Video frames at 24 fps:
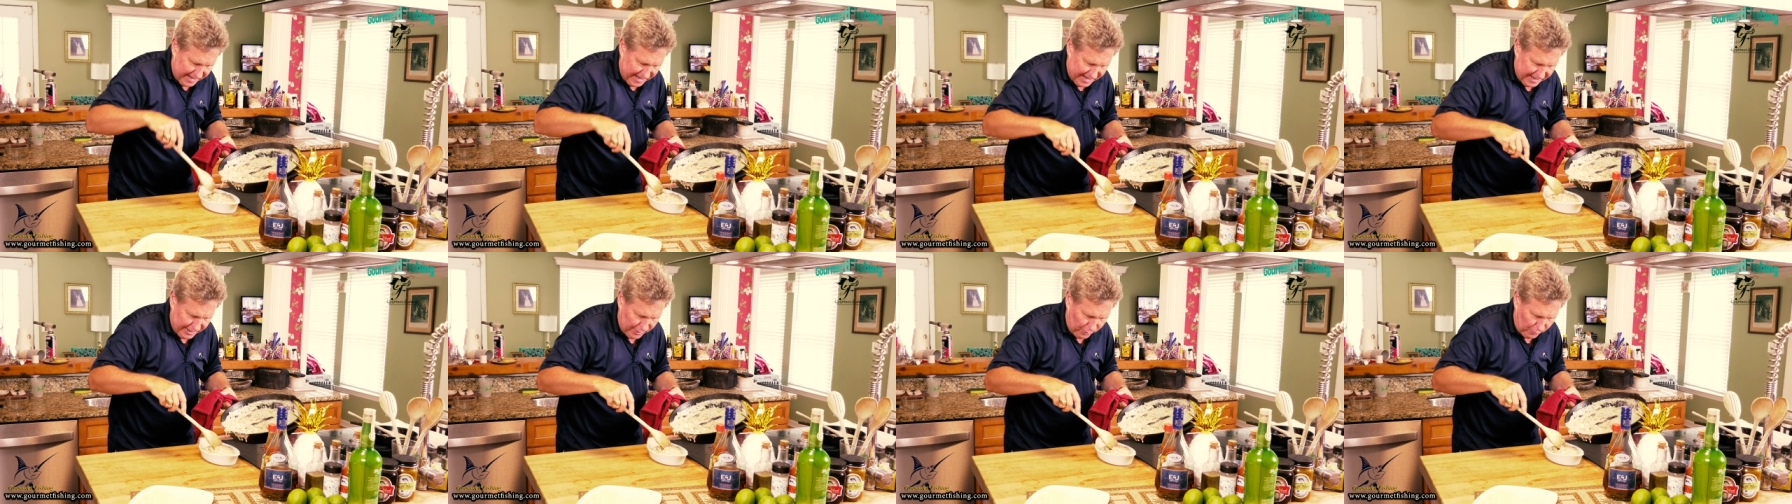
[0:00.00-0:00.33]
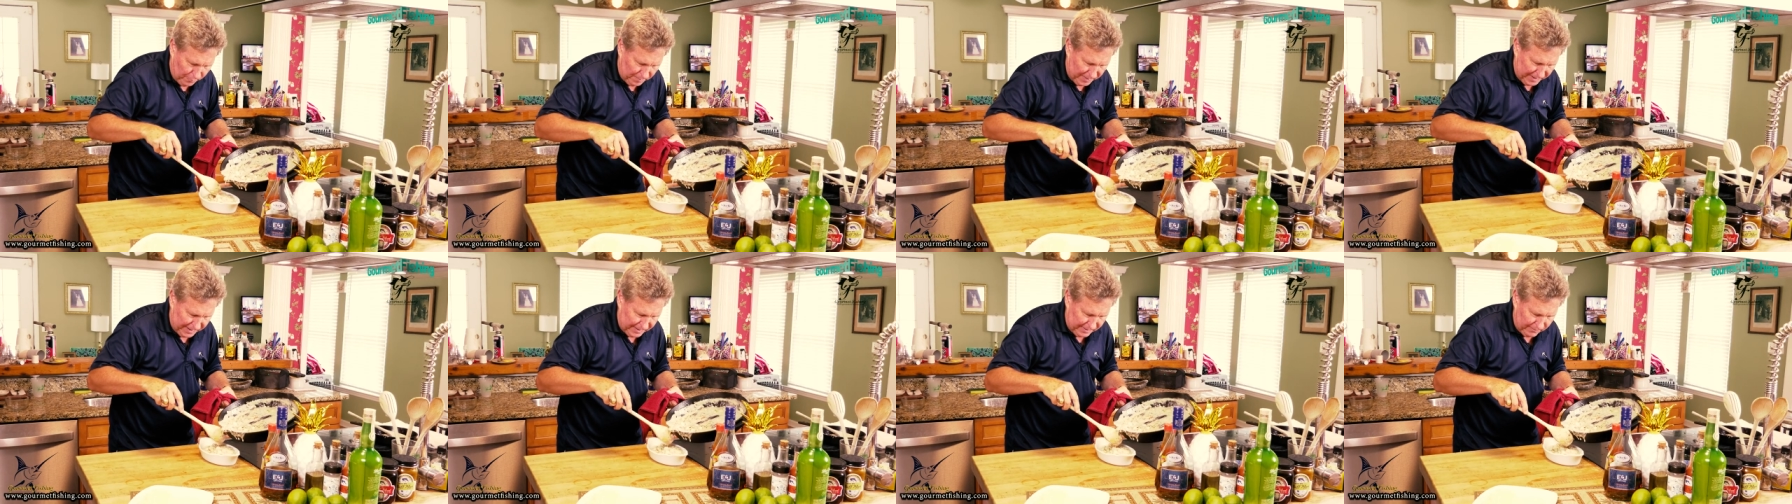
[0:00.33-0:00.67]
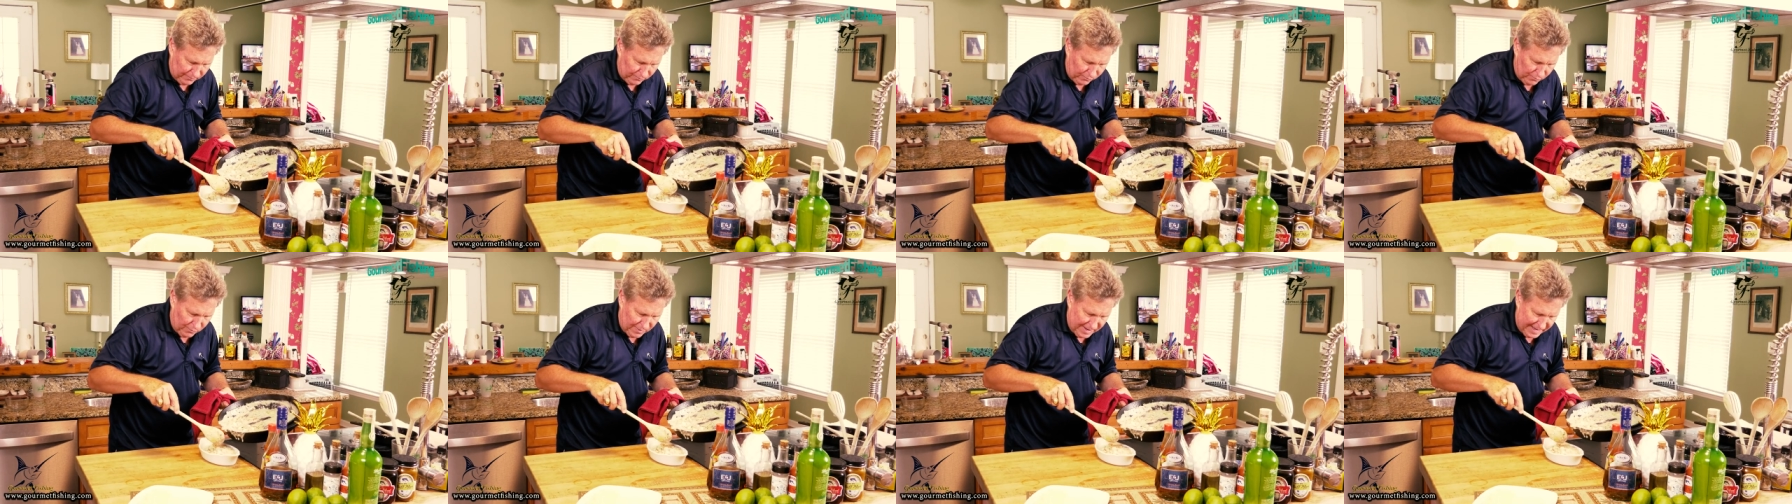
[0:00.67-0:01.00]
helping
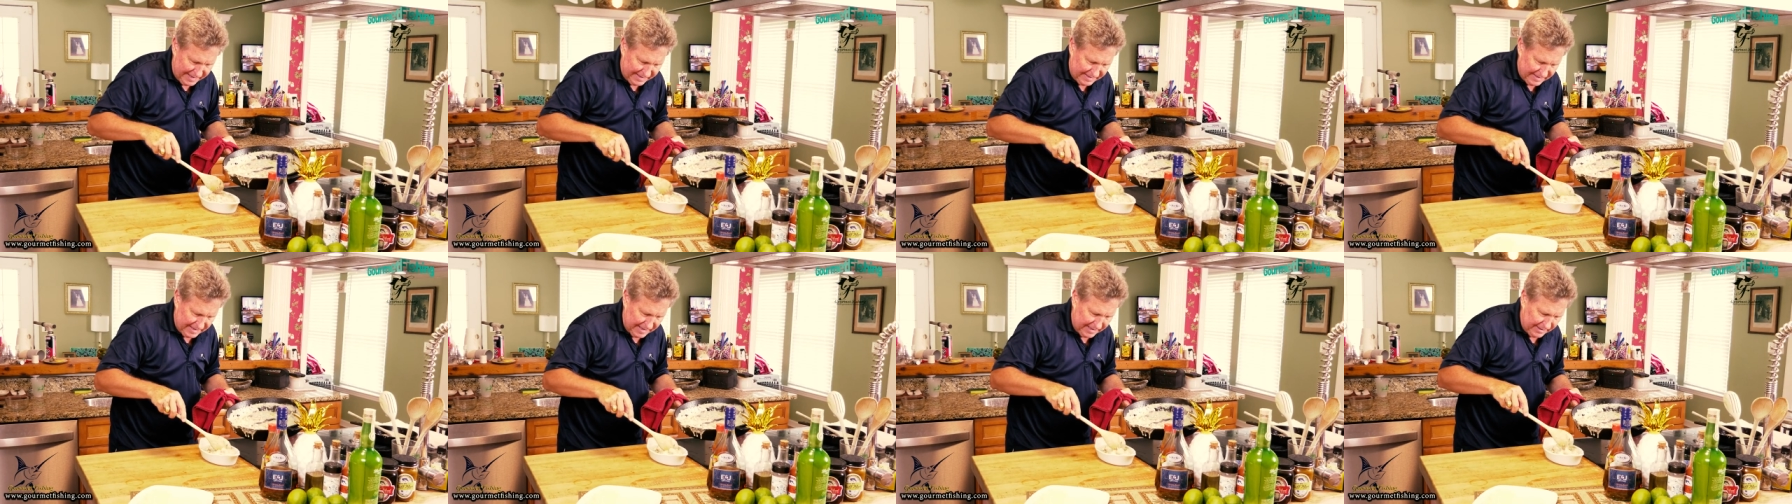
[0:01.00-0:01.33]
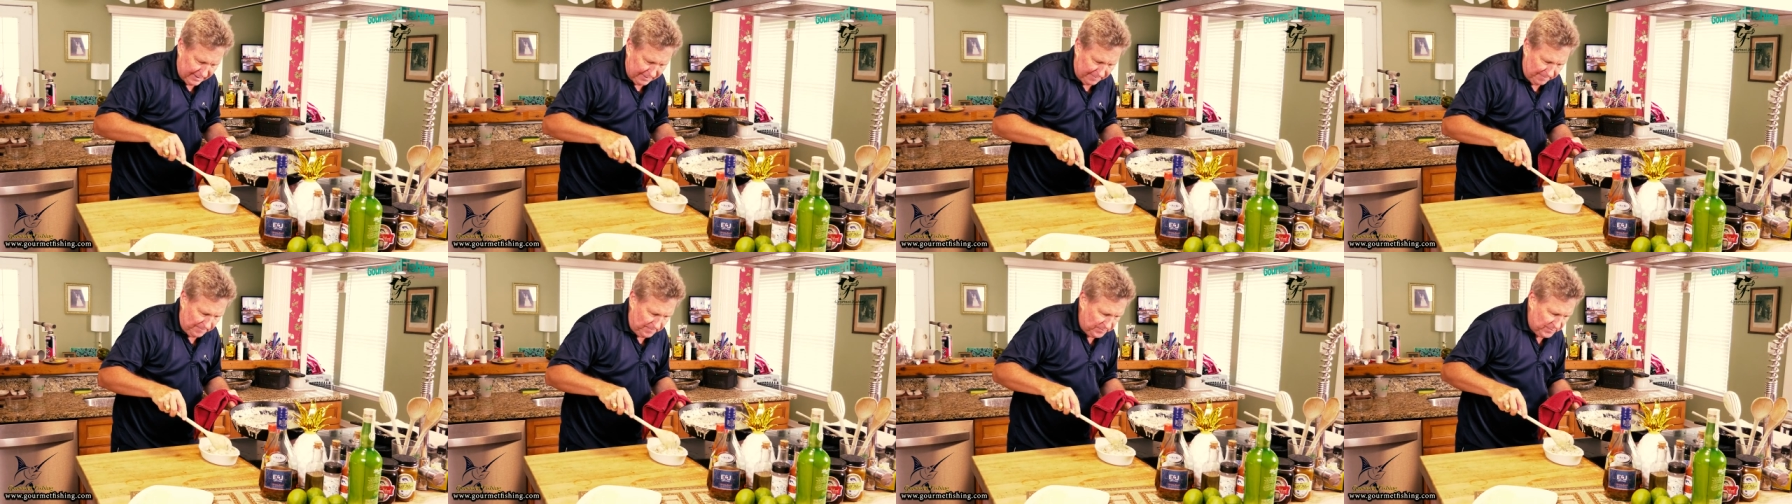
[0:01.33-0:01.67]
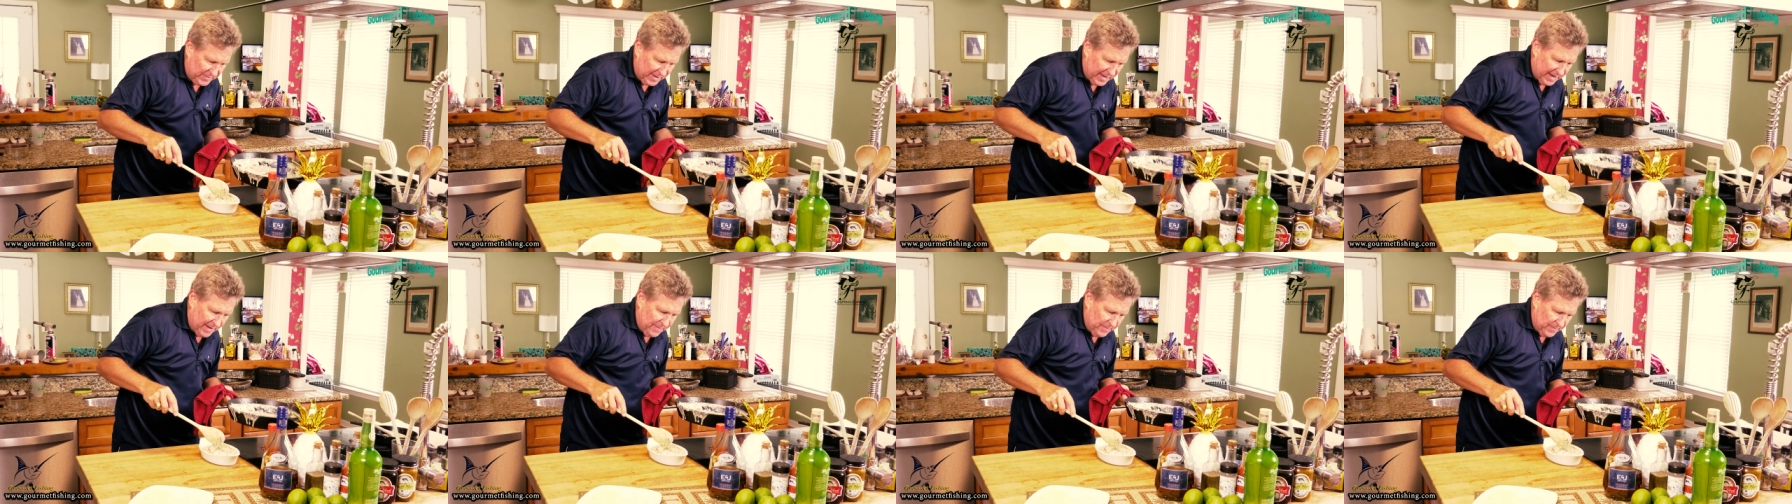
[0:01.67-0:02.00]
right there.
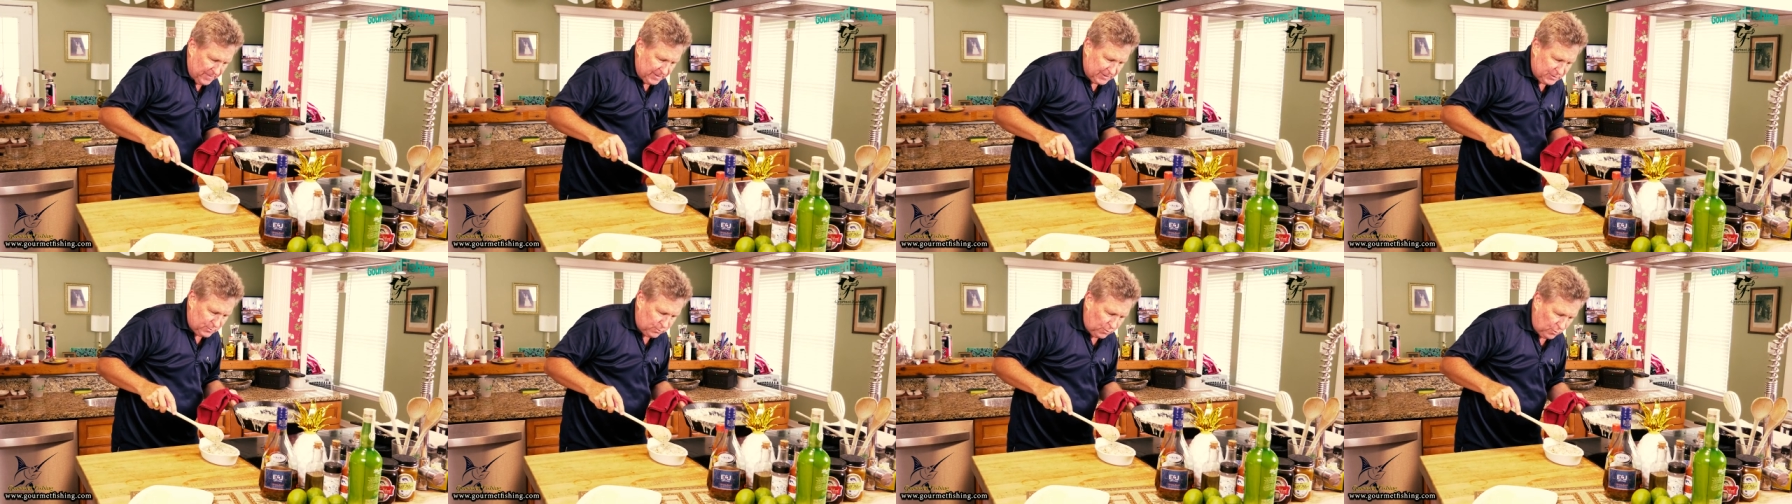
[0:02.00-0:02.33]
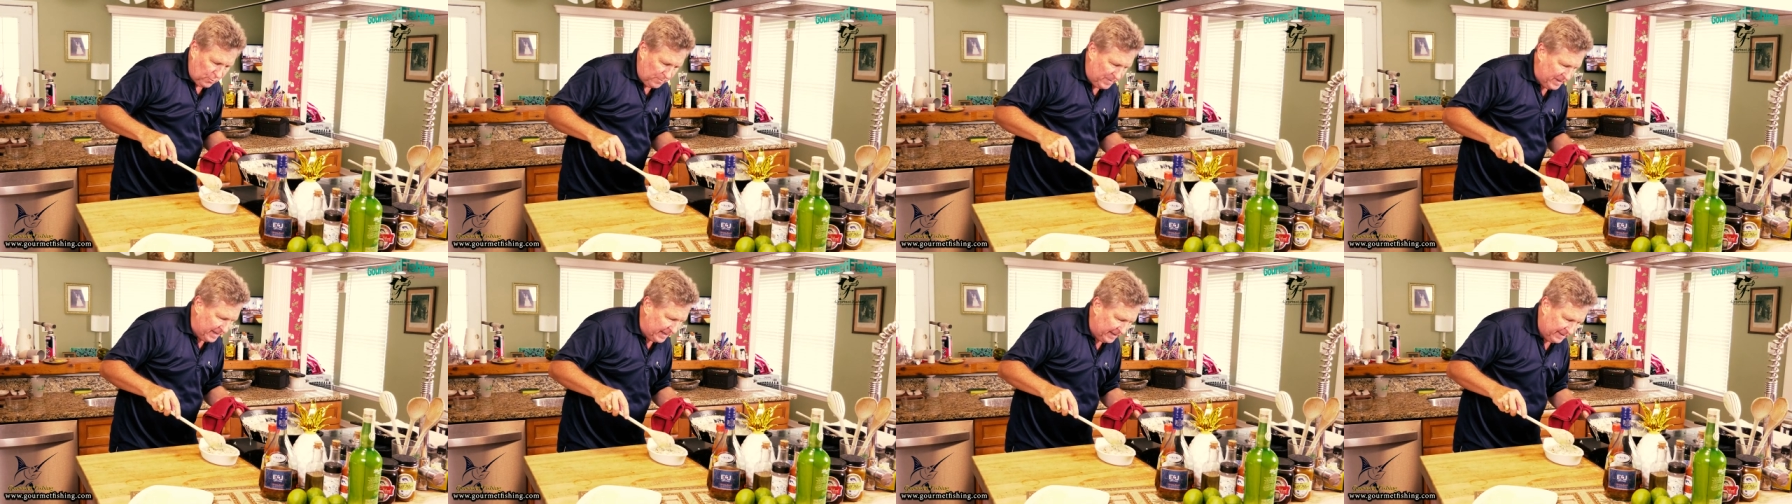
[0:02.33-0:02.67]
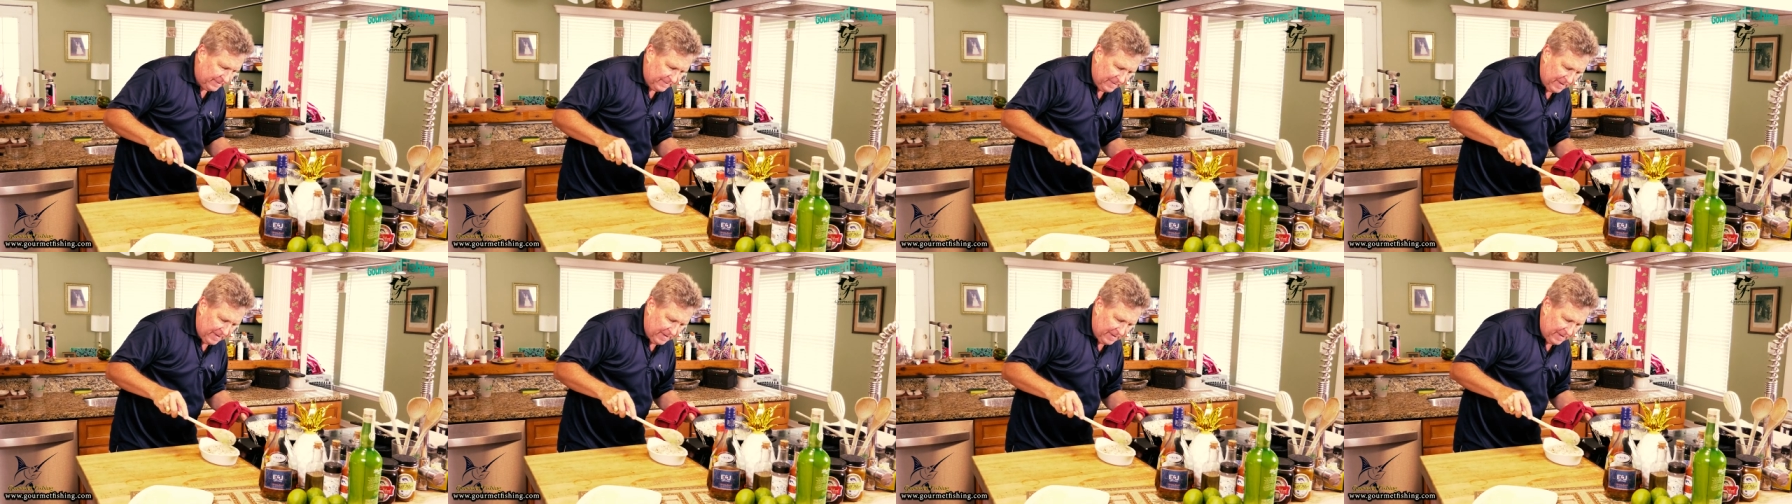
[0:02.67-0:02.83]
And this will be,